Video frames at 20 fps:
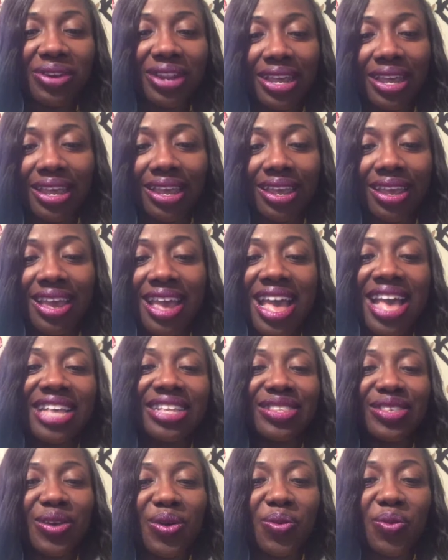need
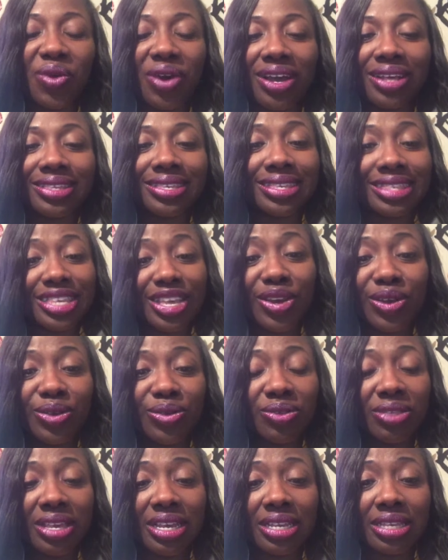someone to tell
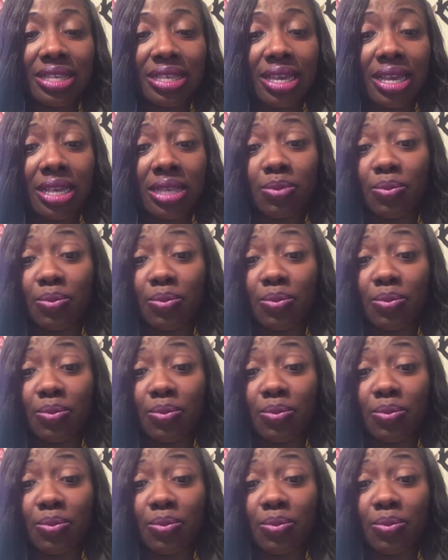you these things.